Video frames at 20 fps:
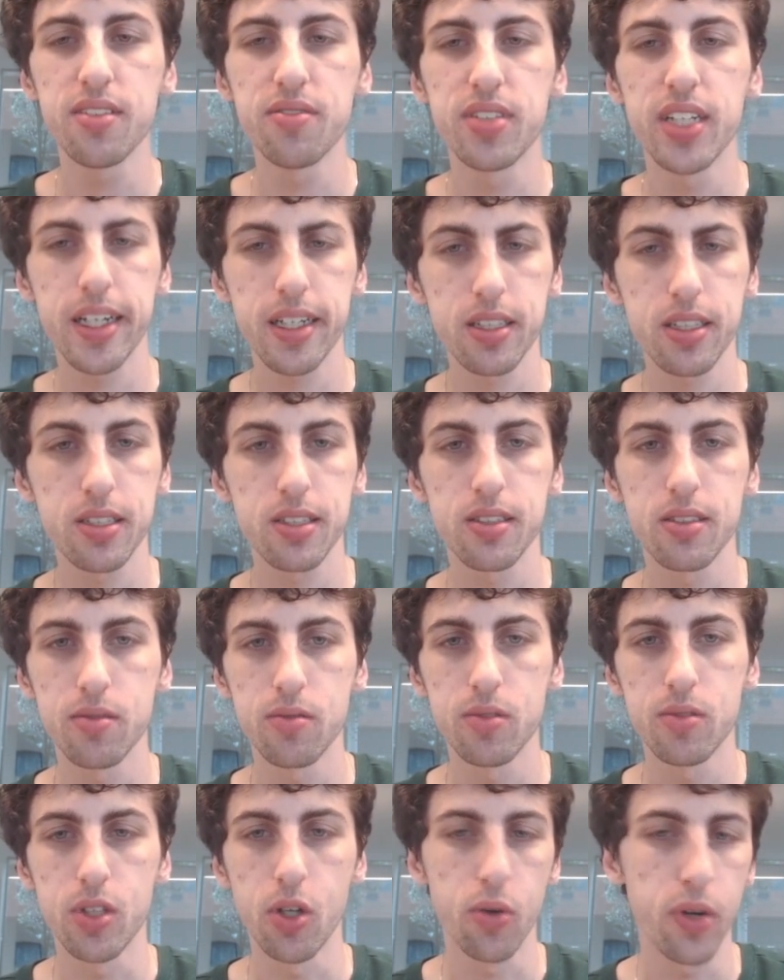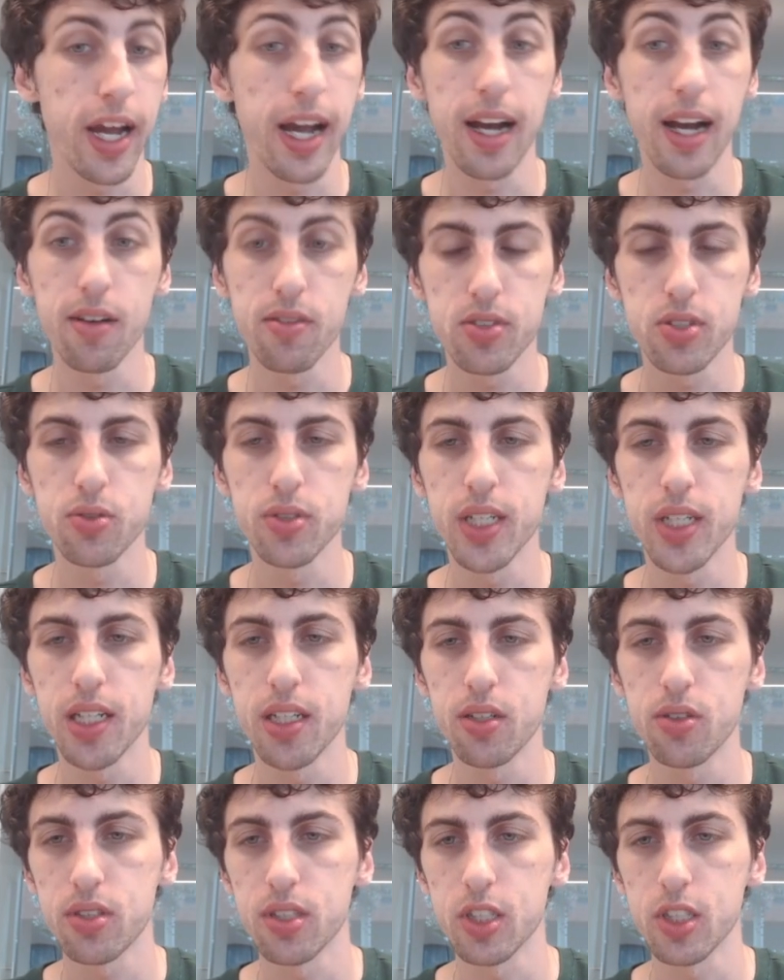of decks don't have 2
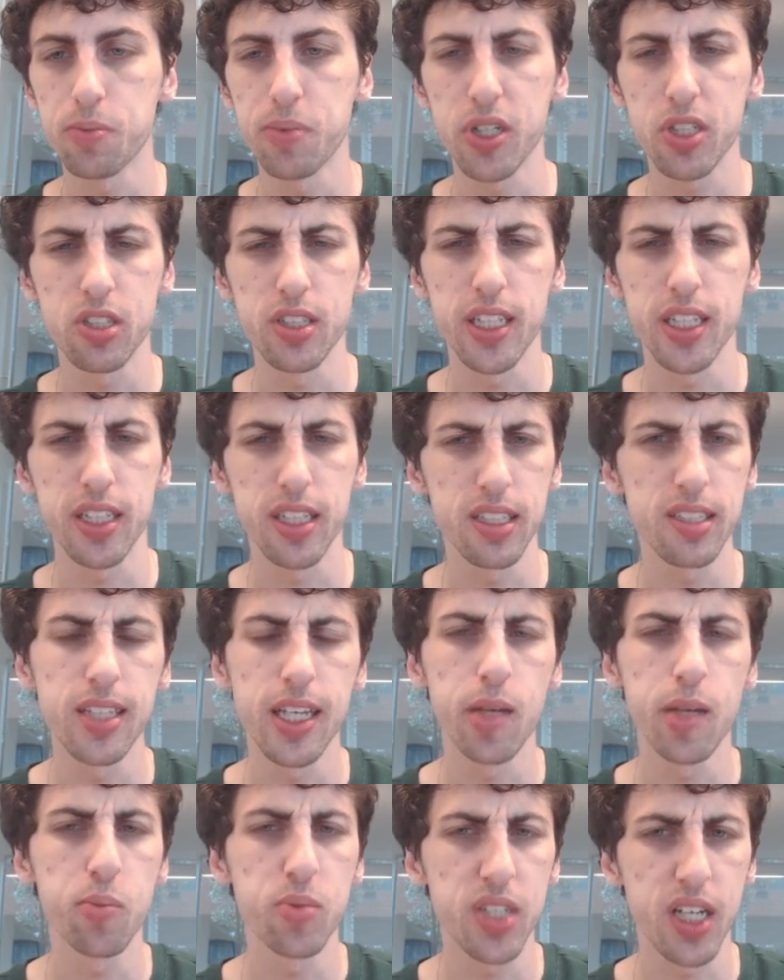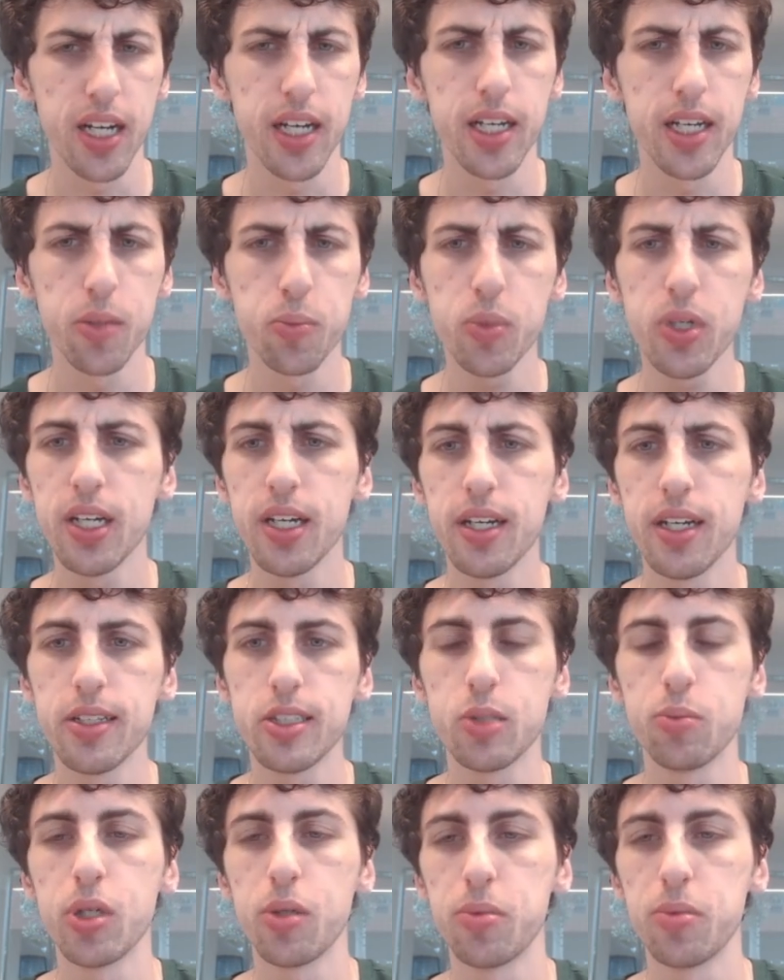yellows, especially at the same time,
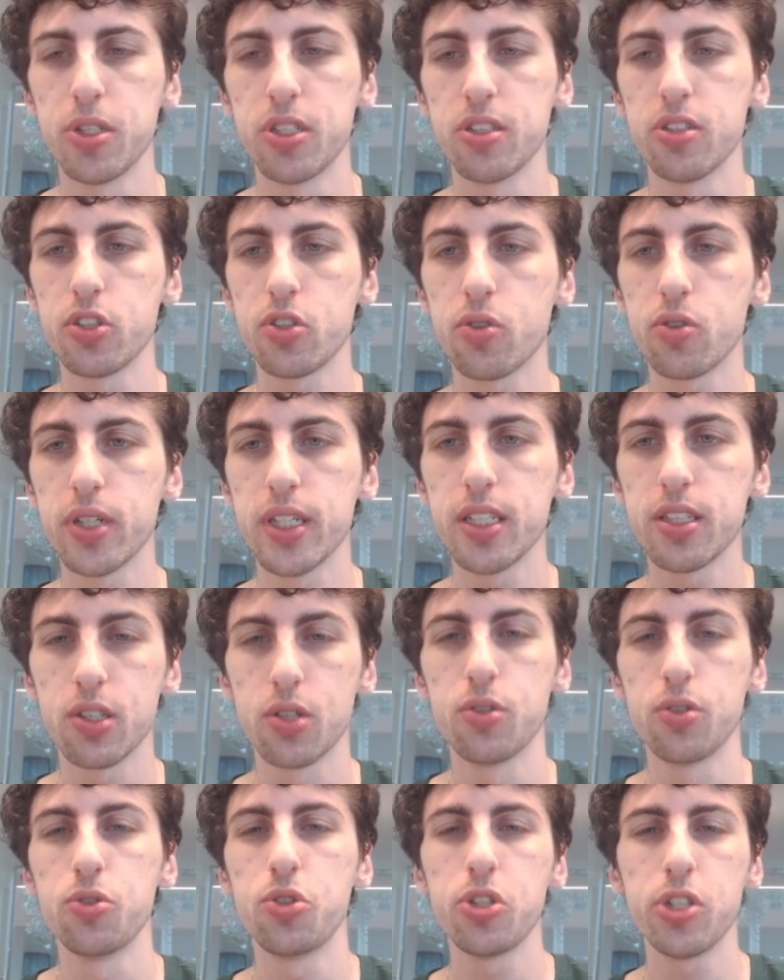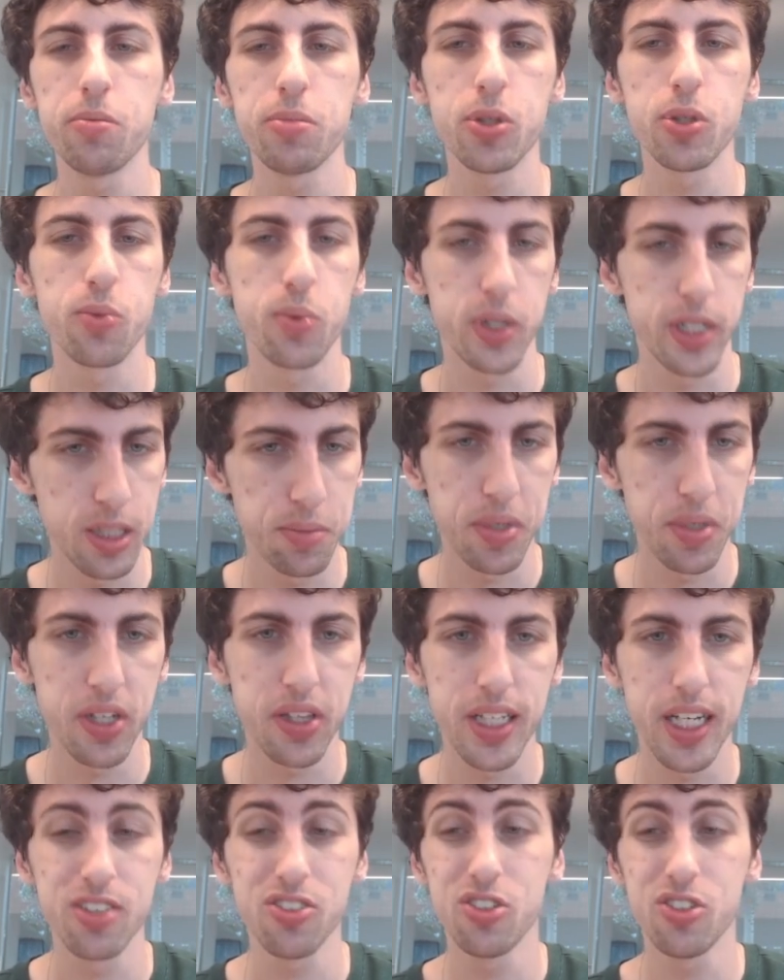to be able to destroy it, so you shouldn't be worried about
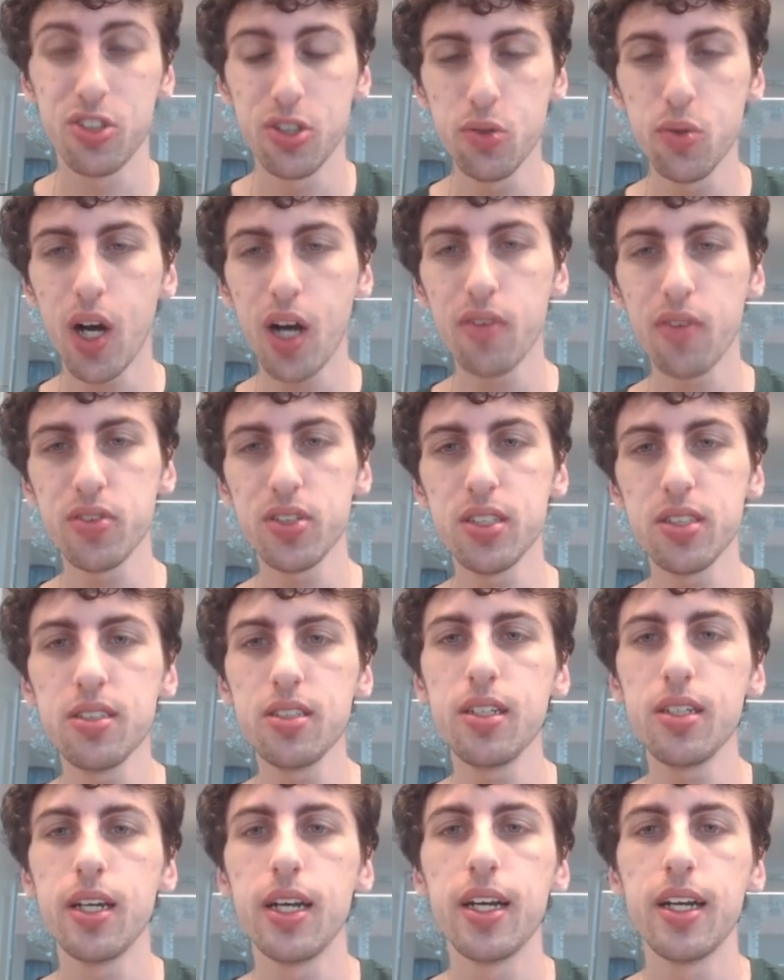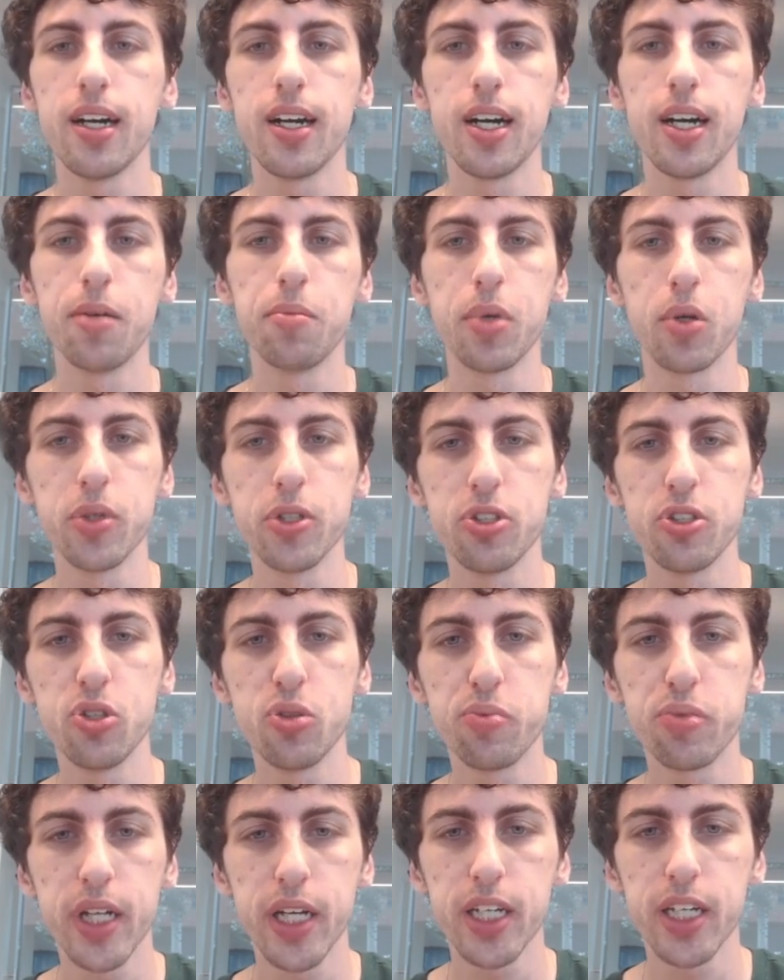that too often. But we do
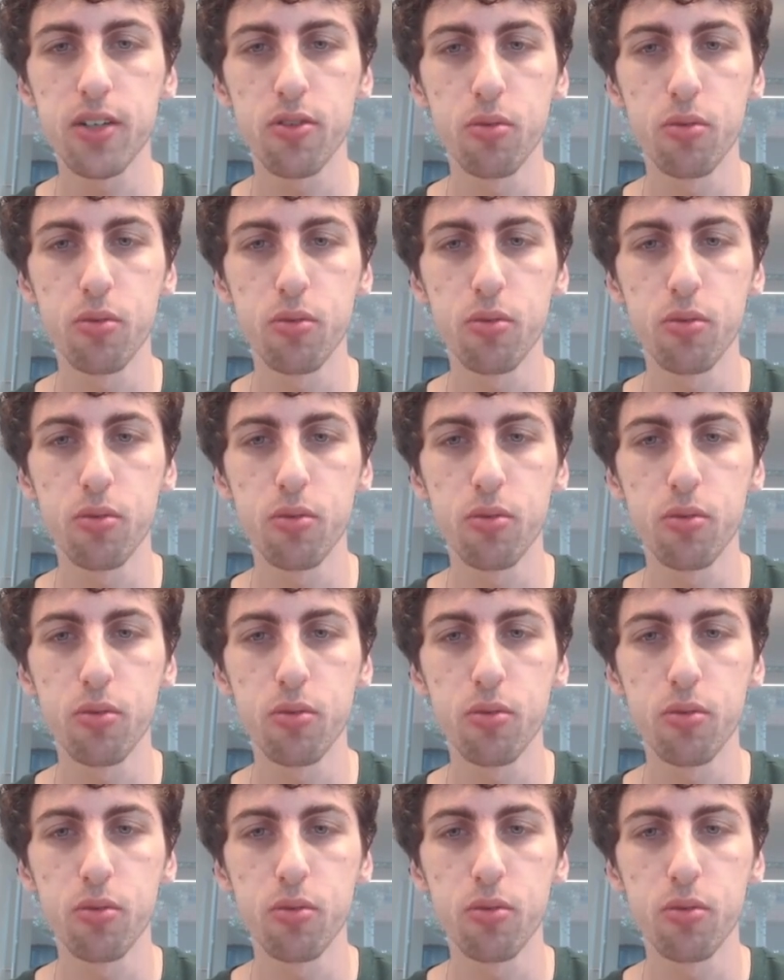play a